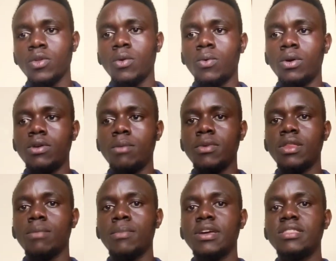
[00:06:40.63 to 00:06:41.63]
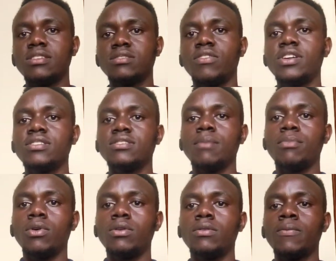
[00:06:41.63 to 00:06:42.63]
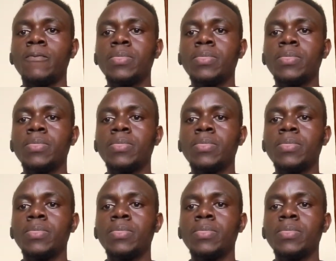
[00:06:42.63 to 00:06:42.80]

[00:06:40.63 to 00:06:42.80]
What do I mean by this? For example,